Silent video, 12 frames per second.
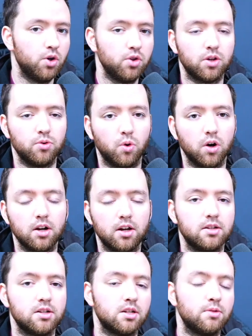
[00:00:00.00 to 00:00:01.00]
Both can
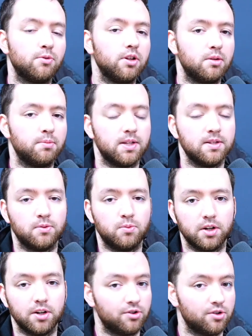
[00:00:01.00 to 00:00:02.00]
work, just really depends on
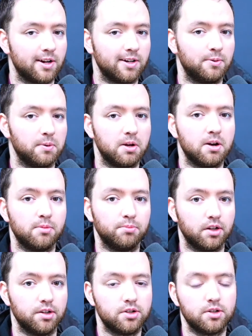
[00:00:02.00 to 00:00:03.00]
what you're trying to
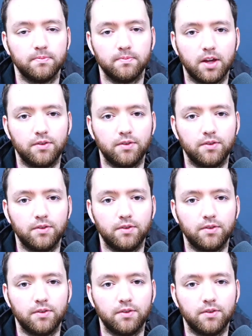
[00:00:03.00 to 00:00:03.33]
accomplish.